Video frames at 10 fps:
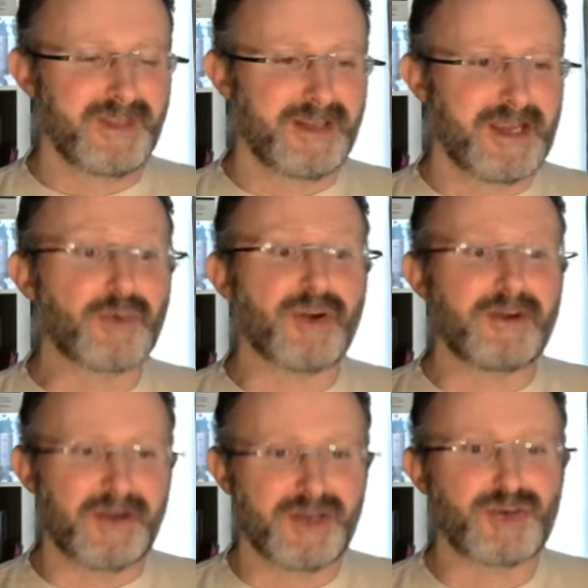a
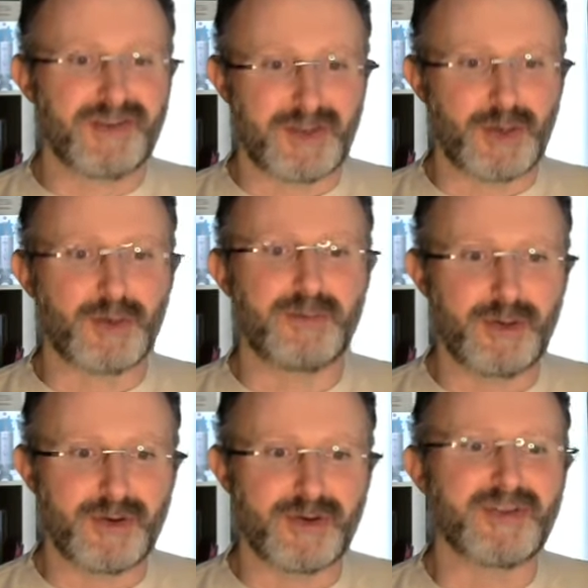greater interest in
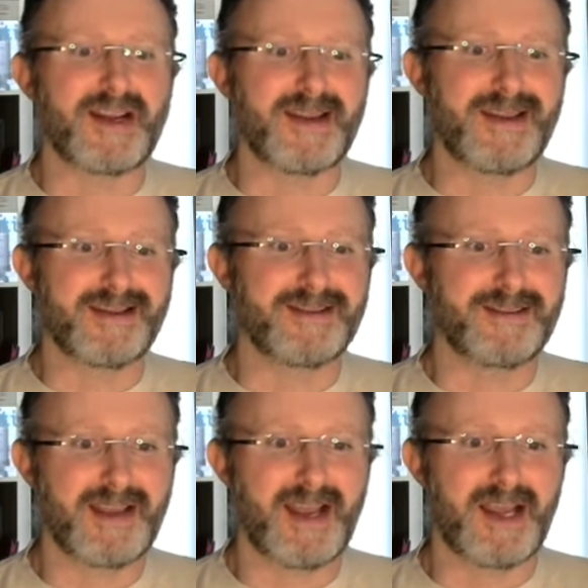computer
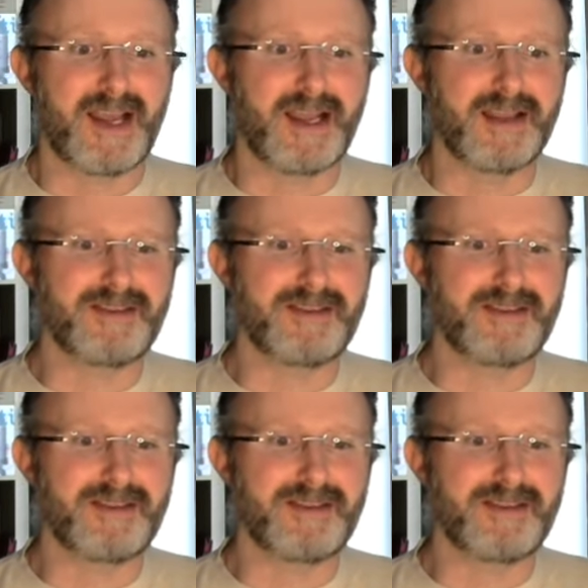science uh,